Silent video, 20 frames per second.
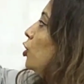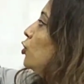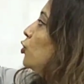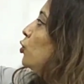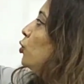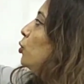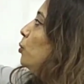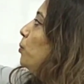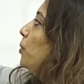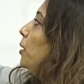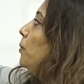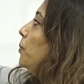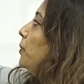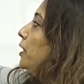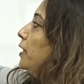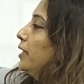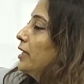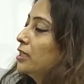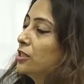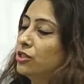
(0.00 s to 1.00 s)
to
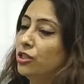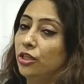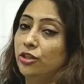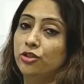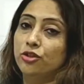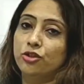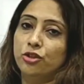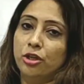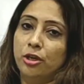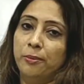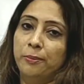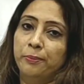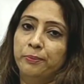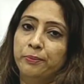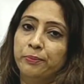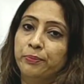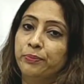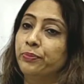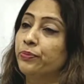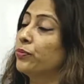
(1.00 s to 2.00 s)
public, etc.